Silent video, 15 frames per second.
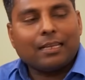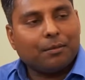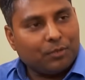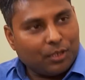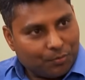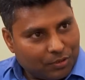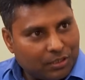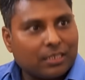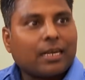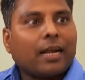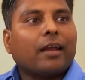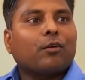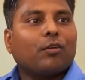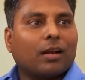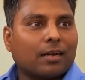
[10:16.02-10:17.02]
time, there was a
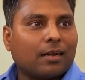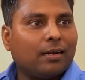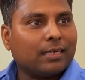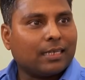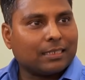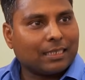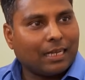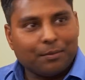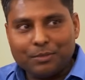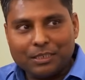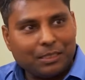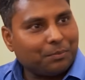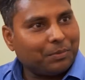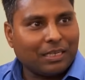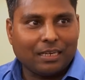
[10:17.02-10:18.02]
triangular contest and
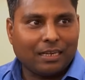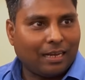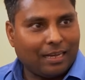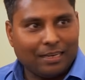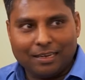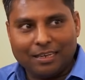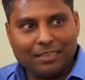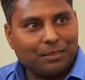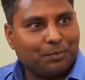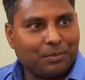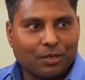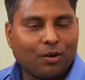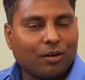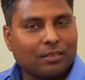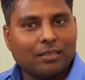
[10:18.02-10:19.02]
BJP and RJP
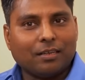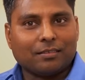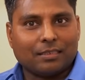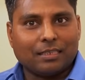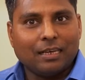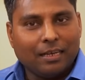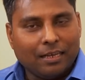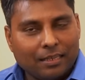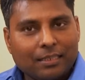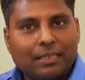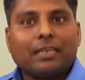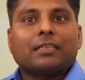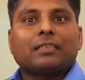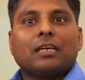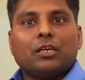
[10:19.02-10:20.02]
got the
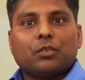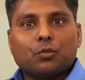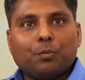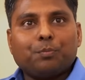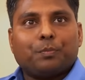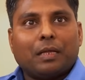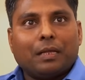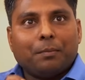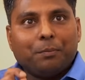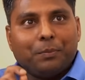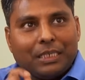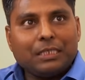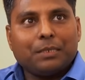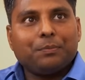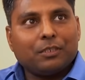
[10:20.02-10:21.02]
thing. So,
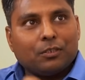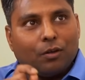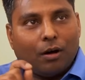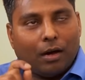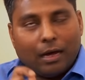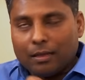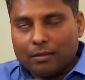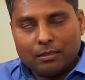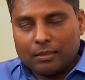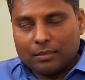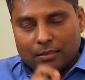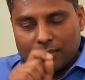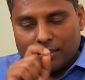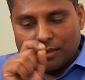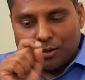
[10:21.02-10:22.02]
BJP,
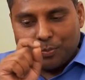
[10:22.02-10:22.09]
the